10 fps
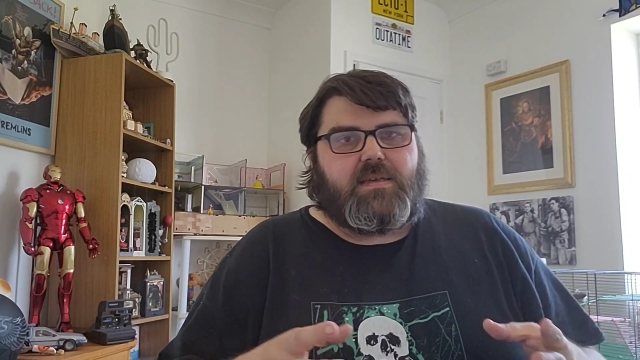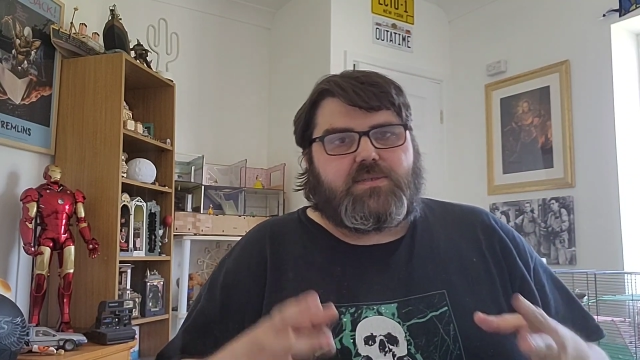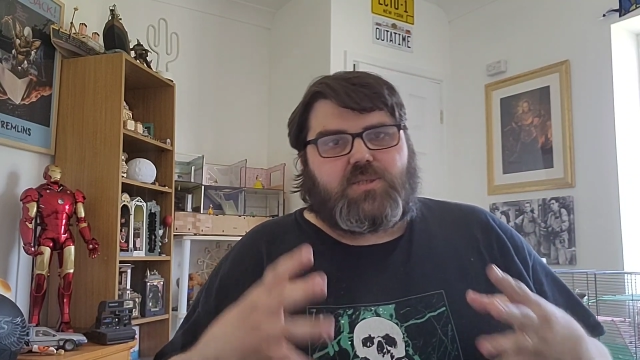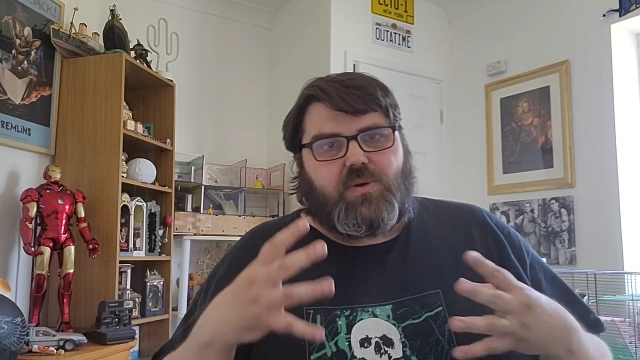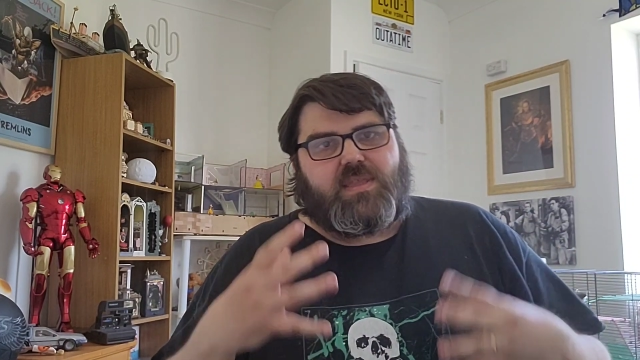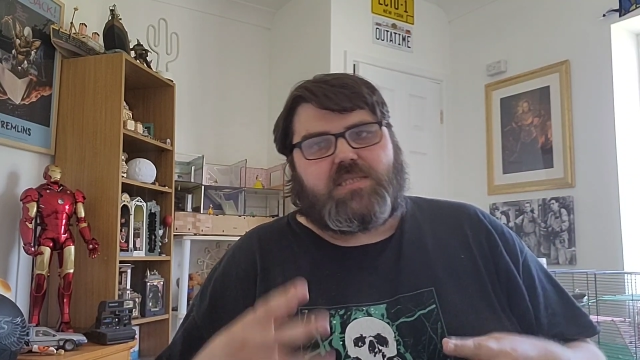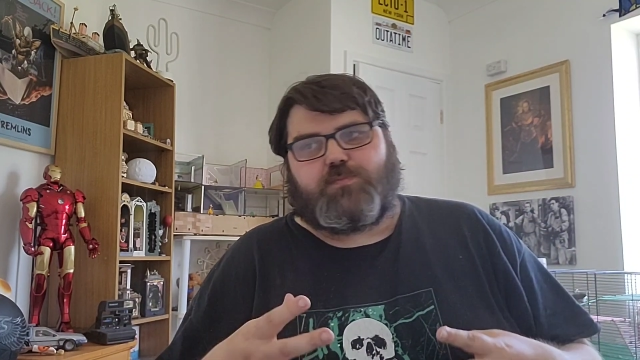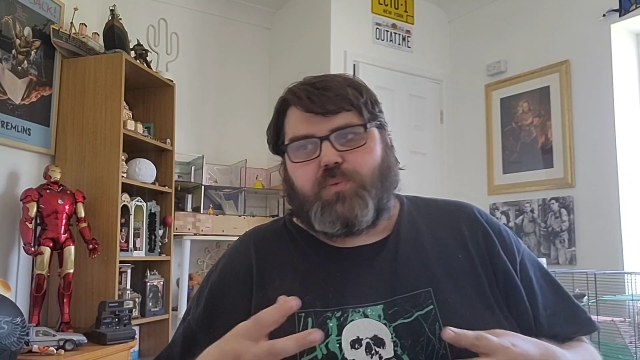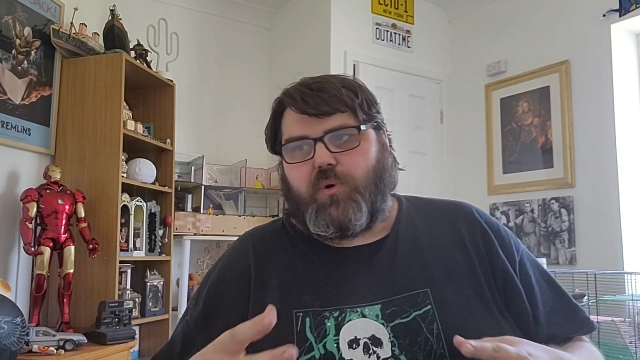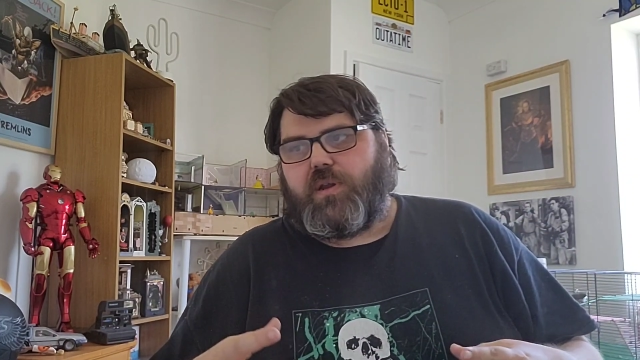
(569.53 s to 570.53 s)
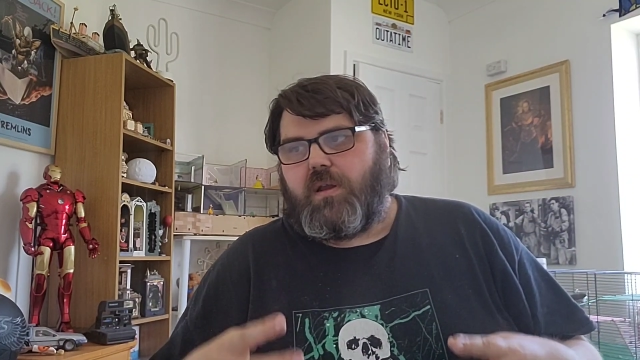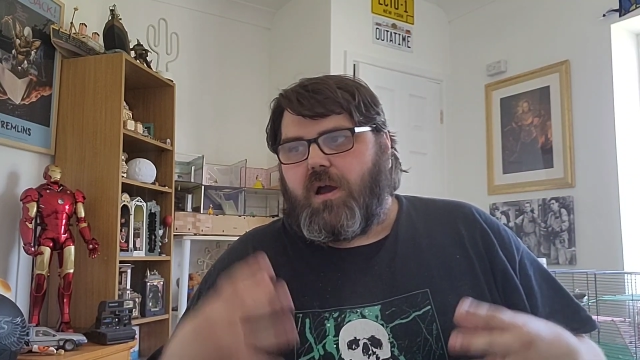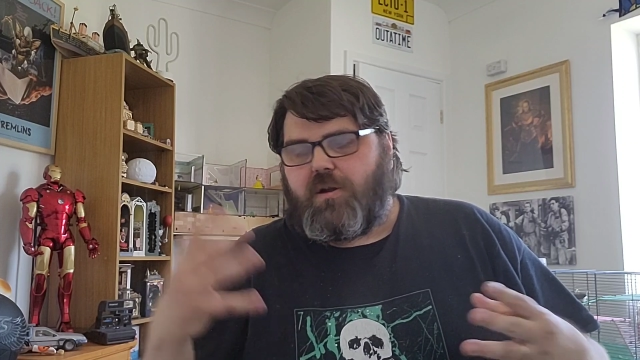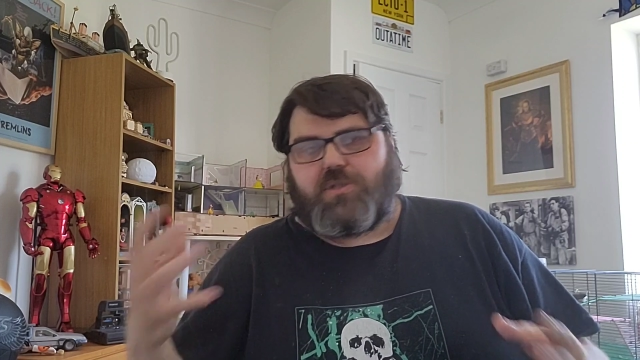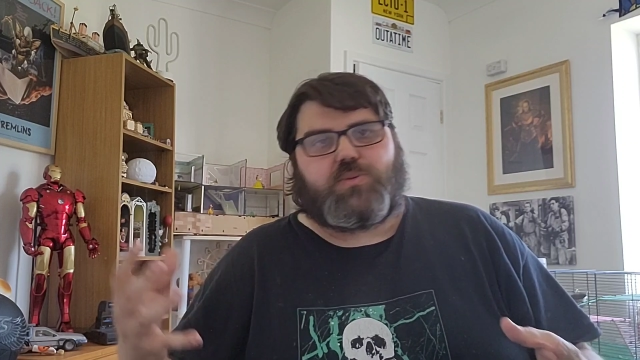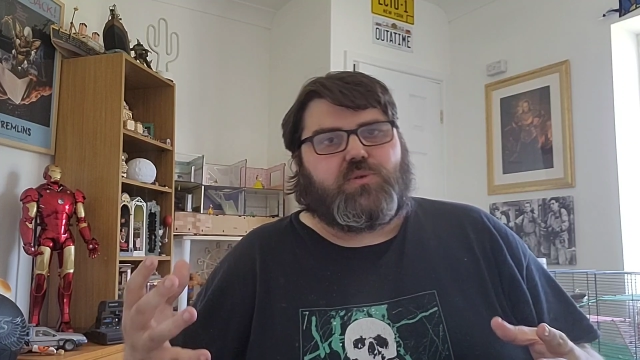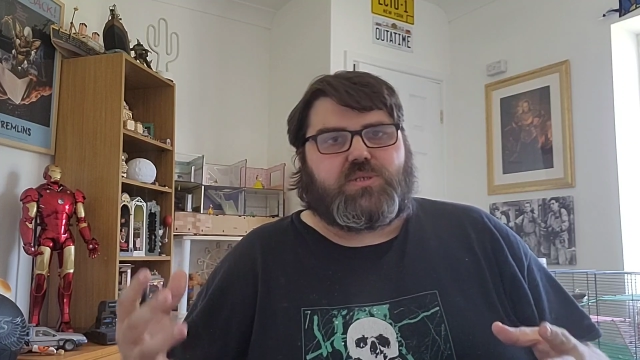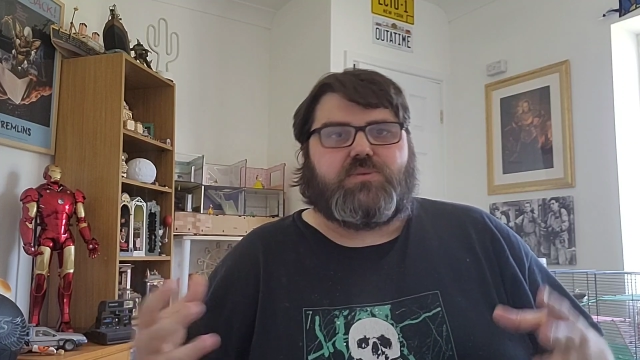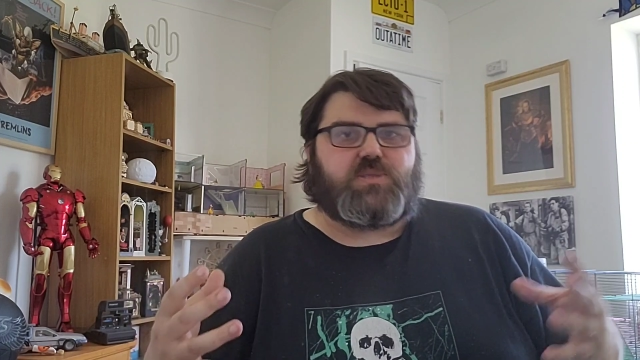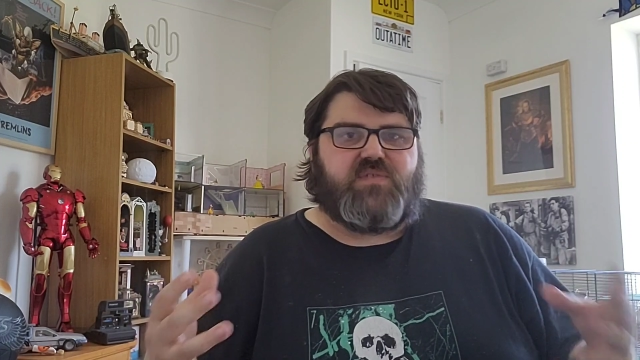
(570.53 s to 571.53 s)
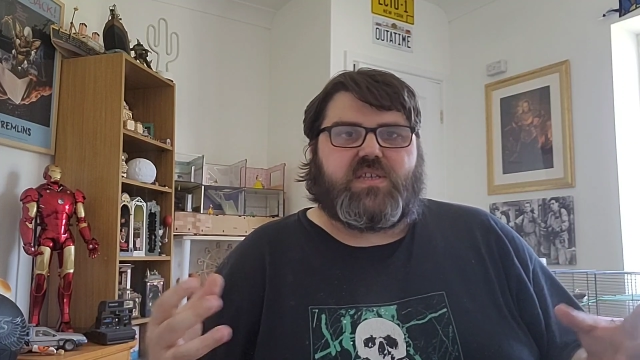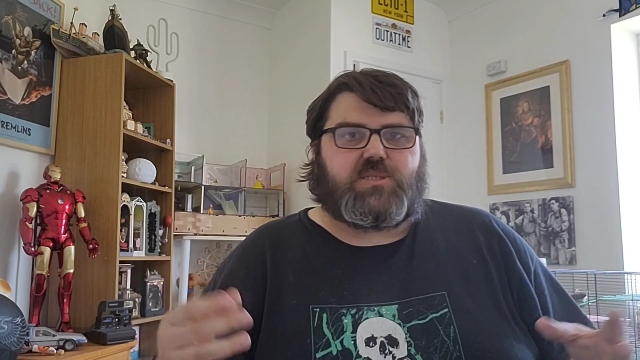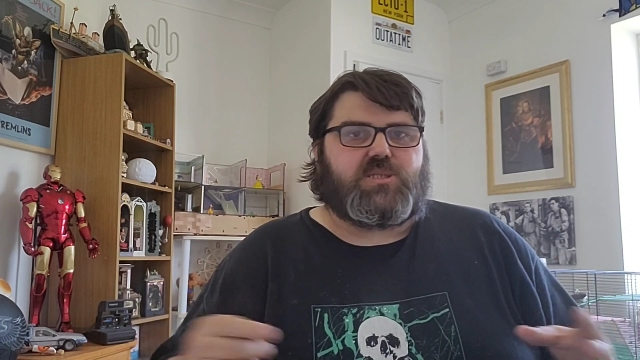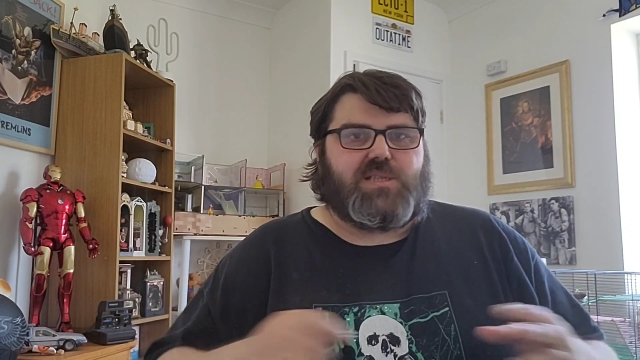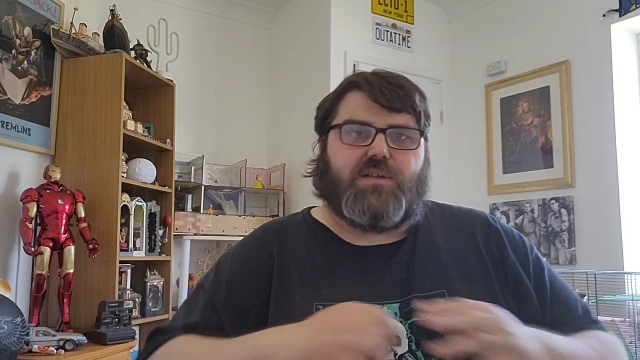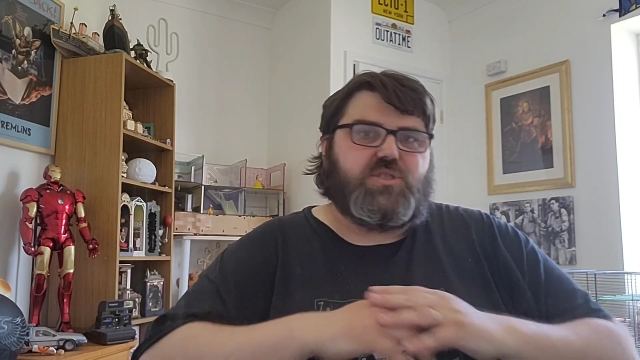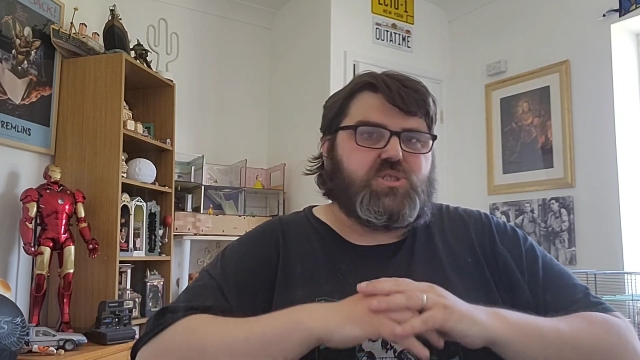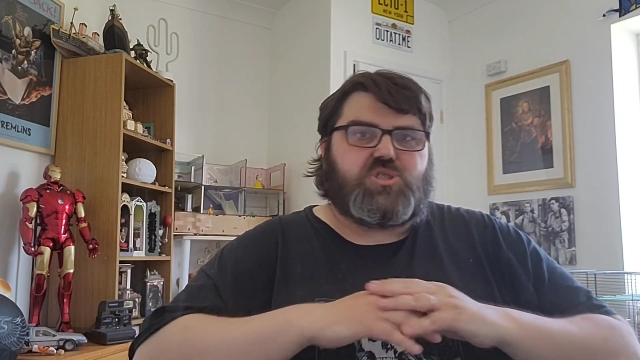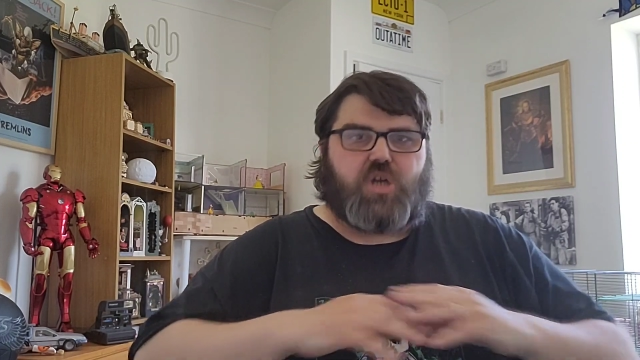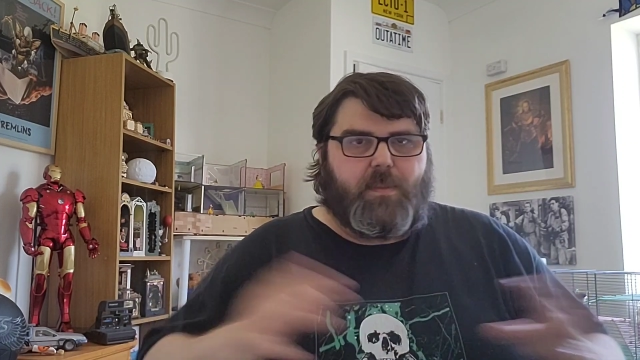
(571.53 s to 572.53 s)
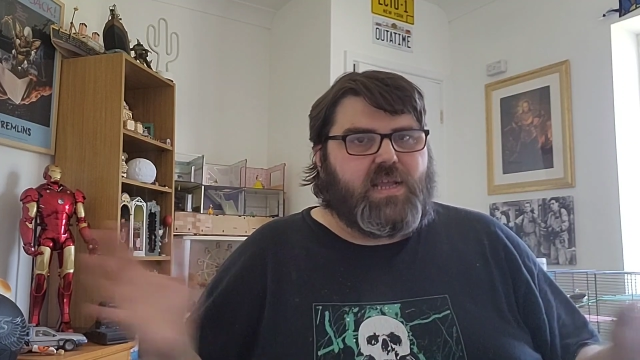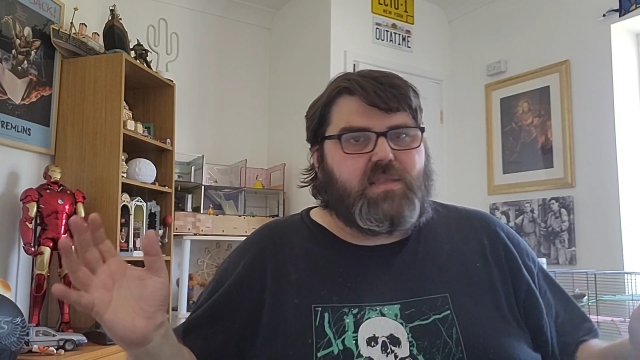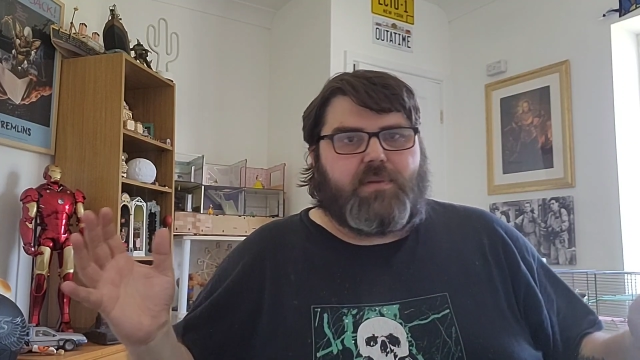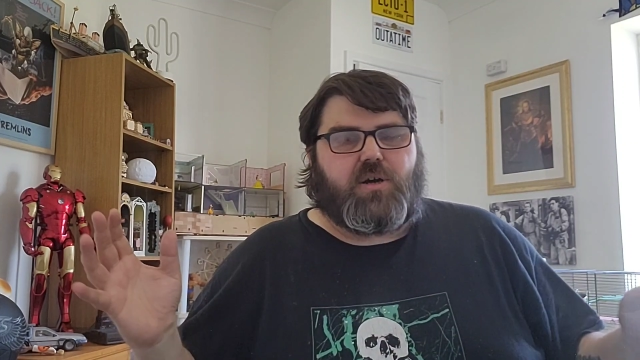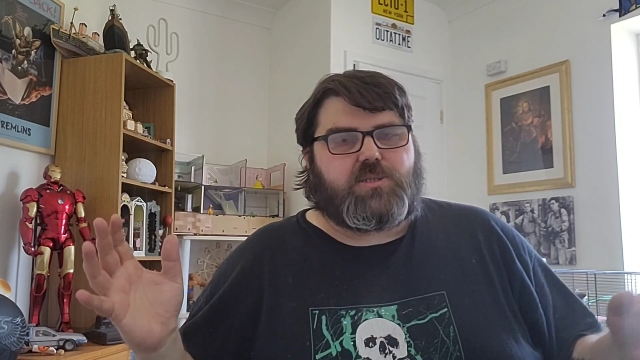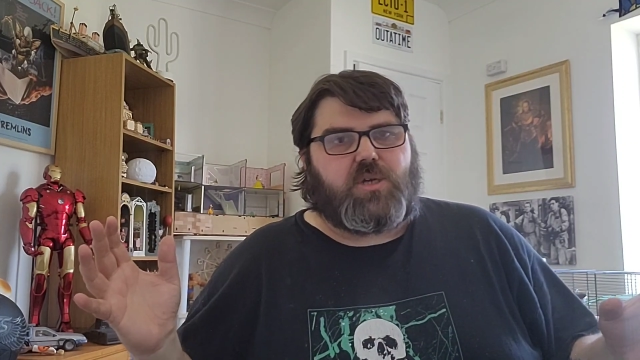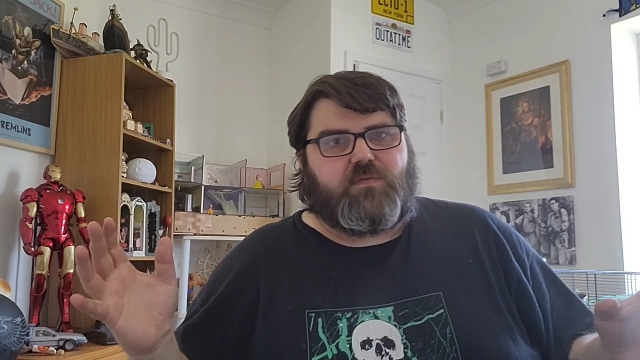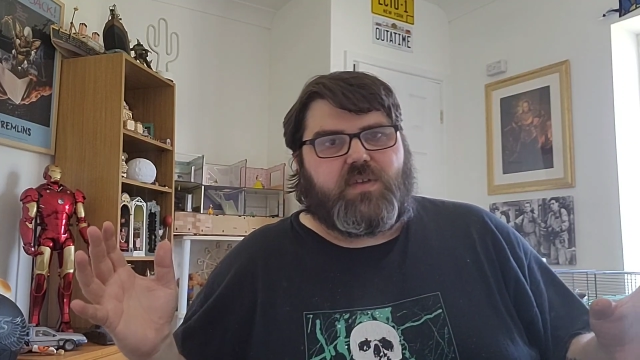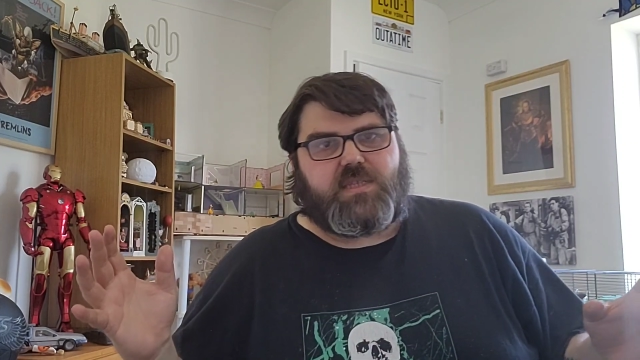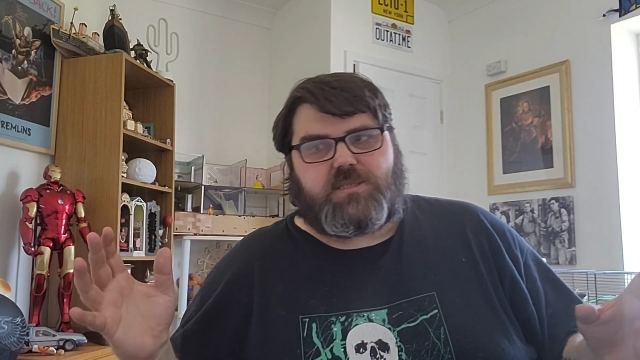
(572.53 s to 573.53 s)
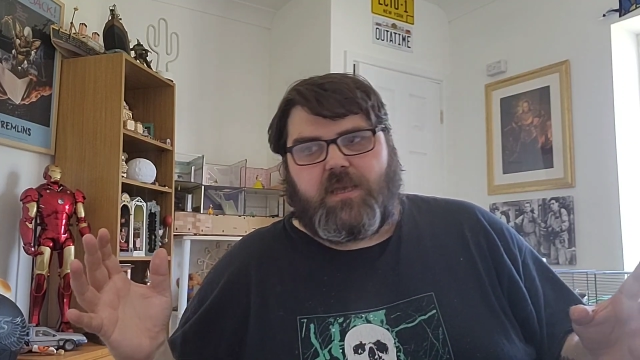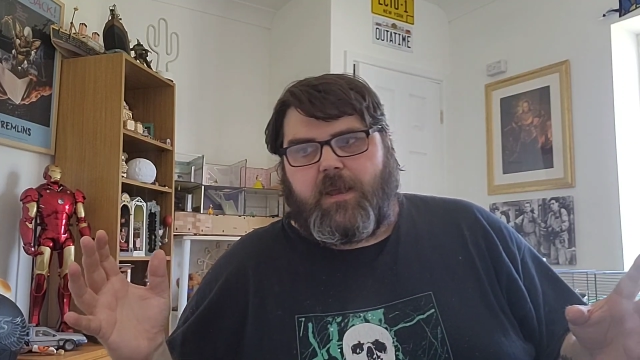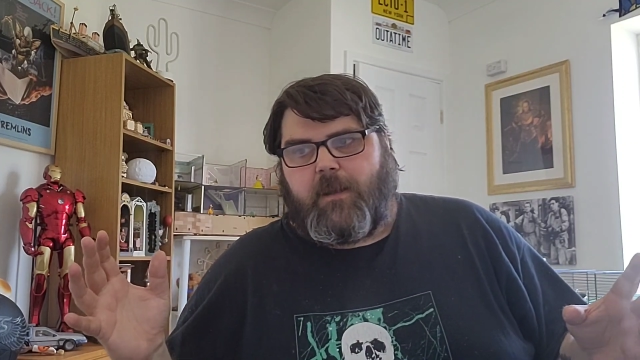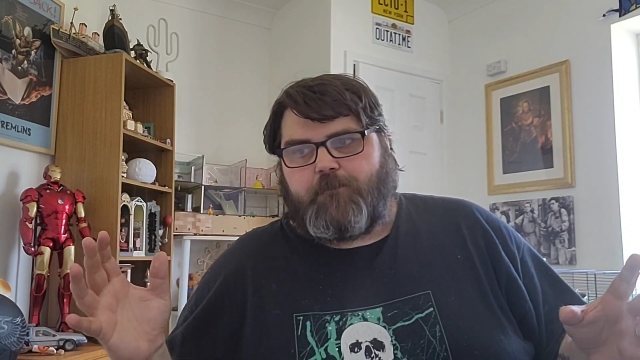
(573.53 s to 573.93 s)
So at this point, Arnold Schwarzenegger and Sylvester Stallone are just dominating the box office